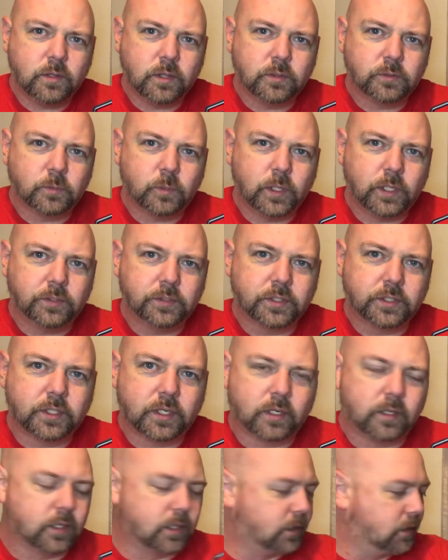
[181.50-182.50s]
those wheels are
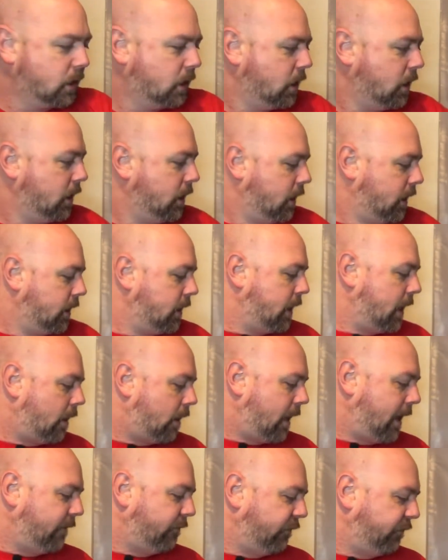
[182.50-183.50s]
turning. Now,
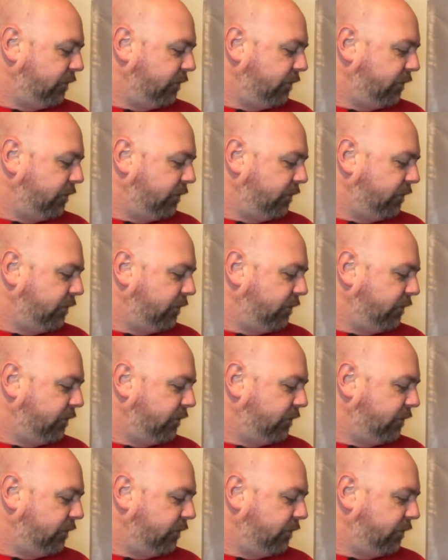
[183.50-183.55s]
I have a